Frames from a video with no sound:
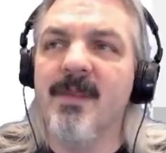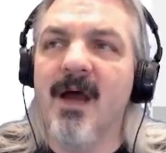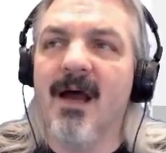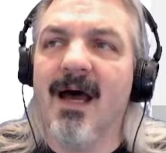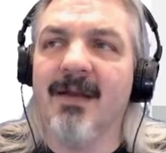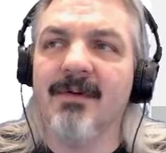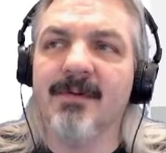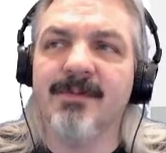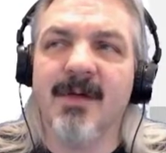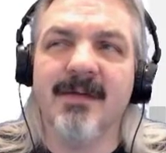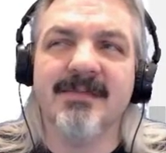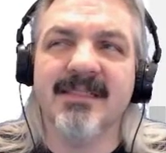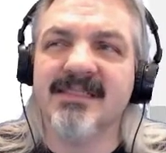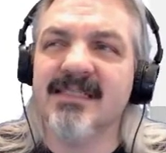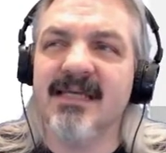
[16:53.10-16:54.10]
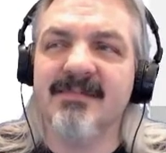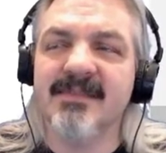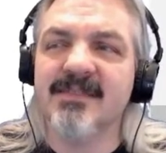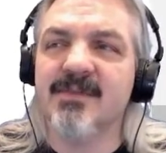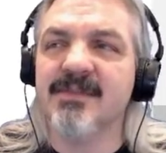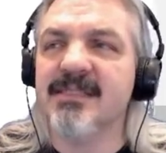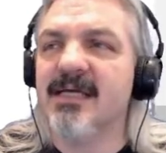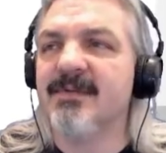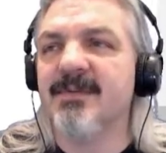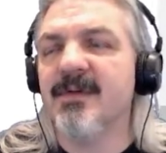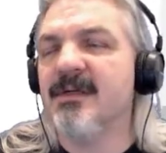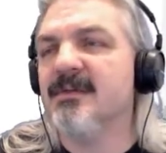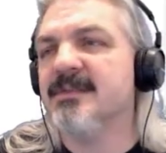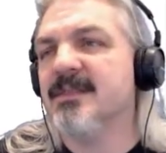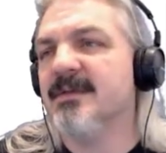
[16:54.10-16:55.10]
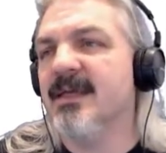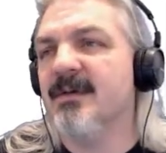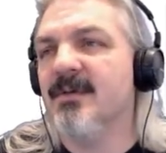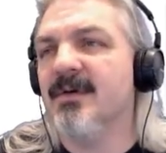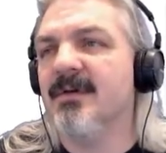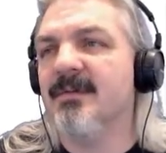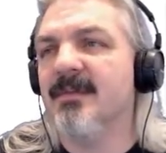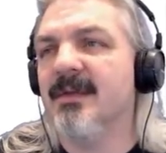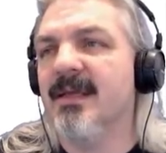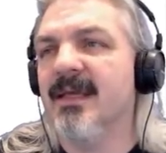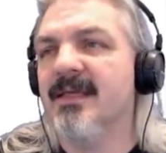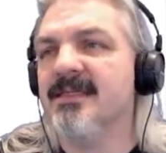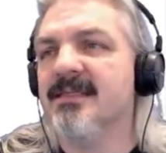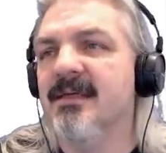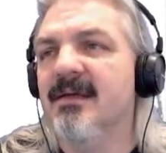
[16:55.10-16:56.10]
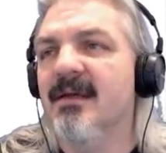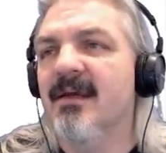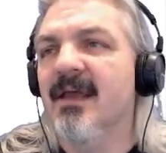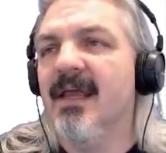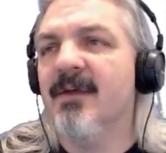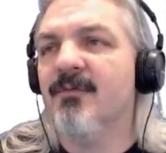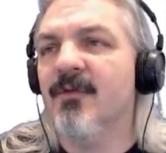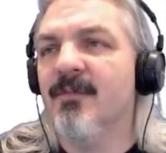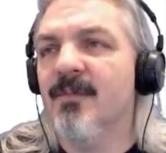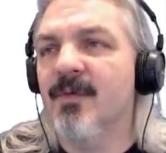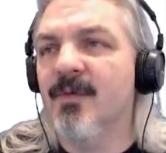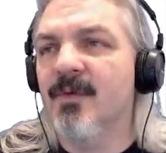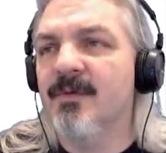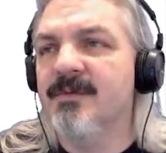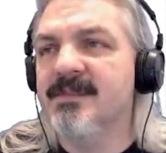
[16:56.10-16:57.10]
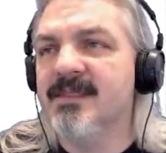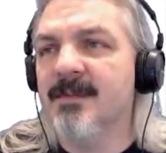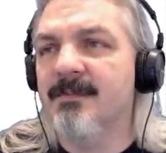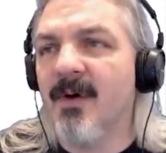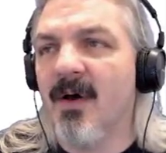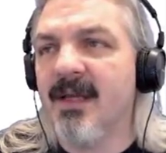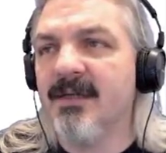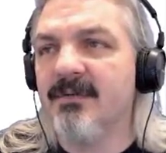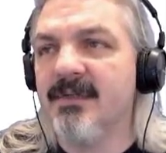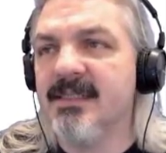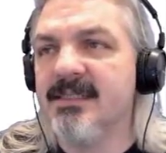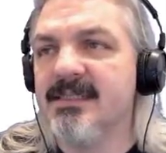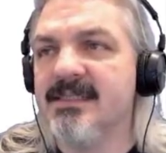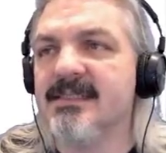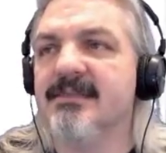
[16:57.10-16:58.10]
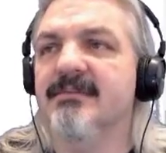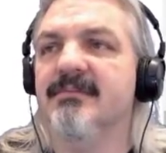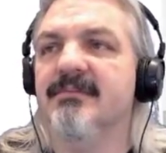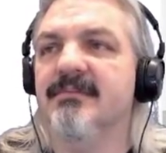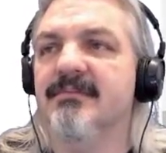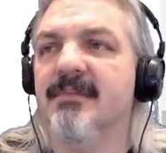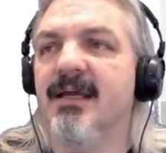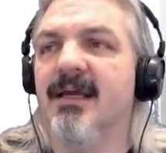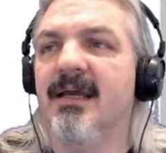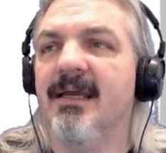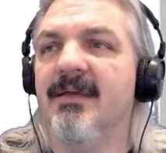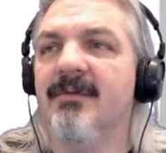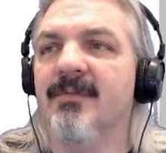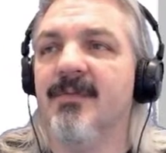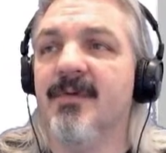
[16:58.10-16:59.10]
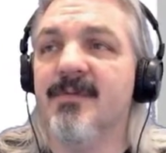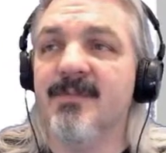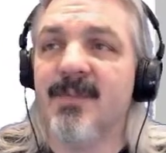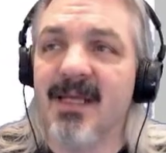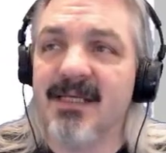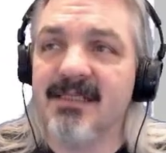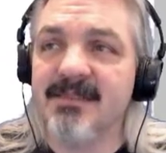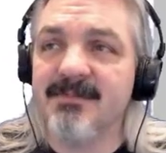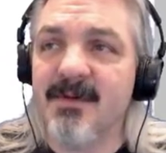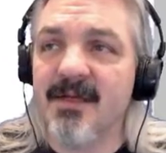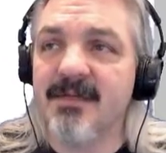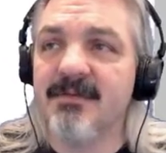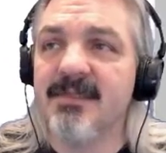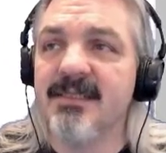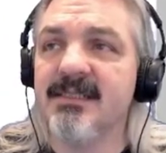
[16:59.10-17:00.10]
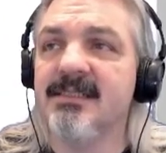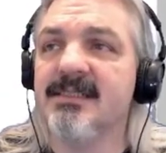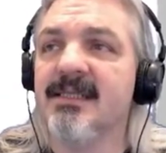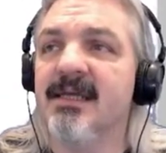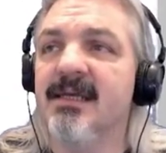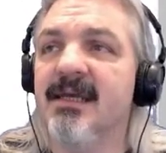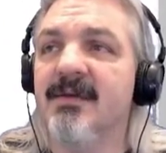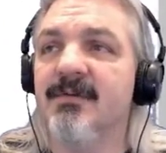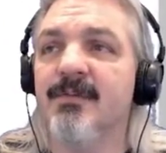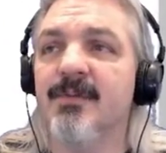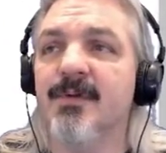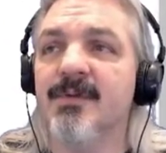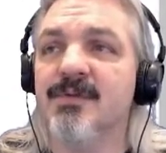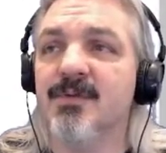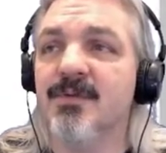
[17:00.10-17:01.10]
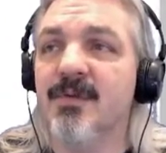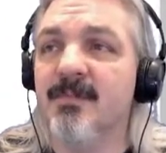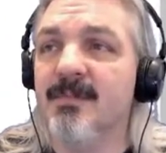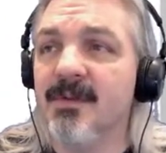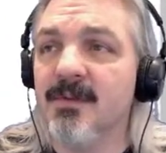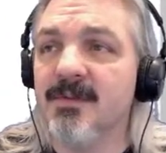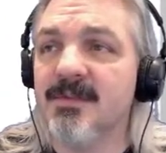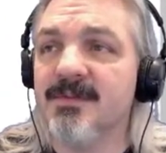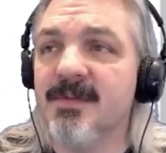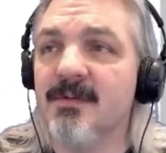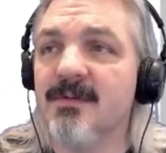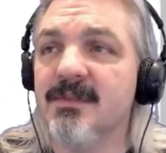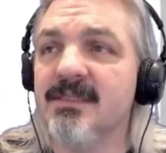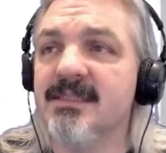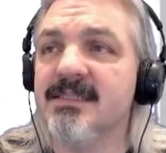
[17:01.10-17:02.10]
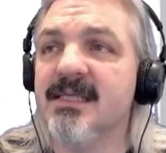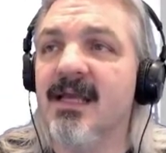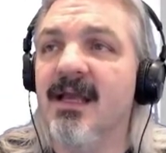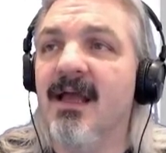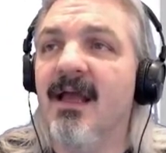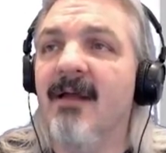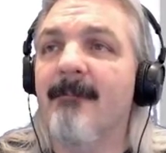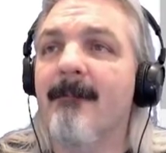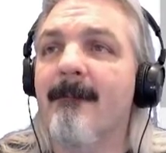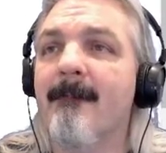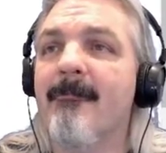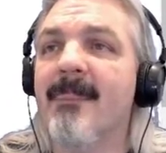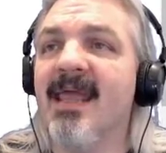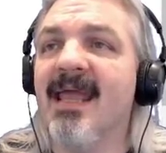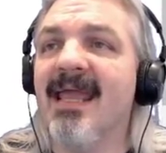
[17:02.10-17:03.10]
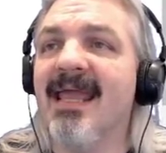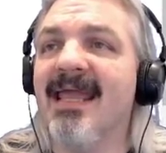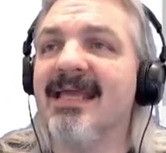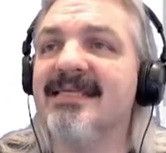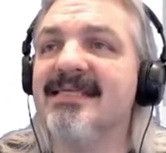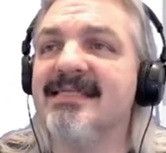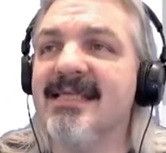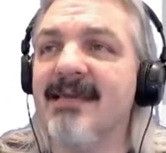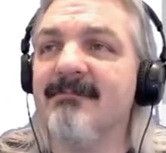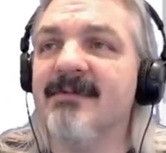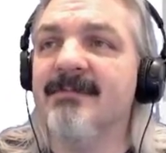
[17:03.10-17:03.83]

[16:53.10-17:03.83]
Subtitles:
Unreal 5 doesn't have a source art file, so that won't hit. It removes the binaries, it removes plugins binaries, it removes all the build folders, except